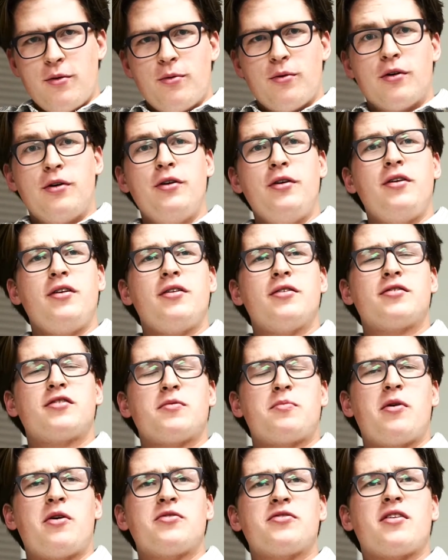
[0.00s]
Well, who do you
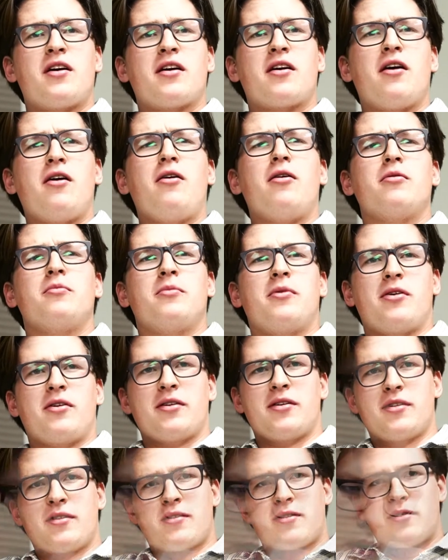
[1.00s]
suppose I called,
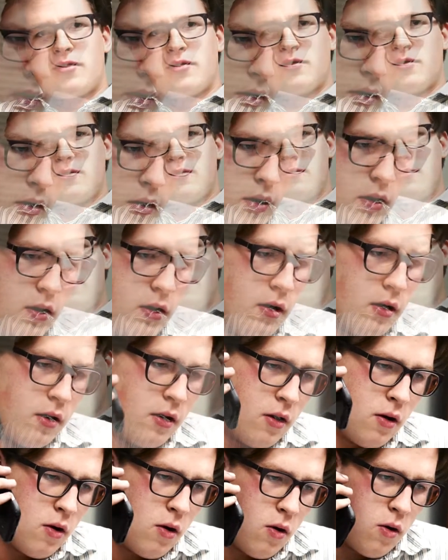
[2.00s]
Marcus? When
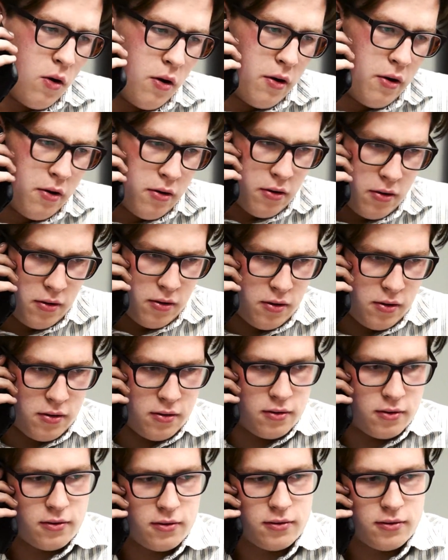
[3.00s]
I called to have my money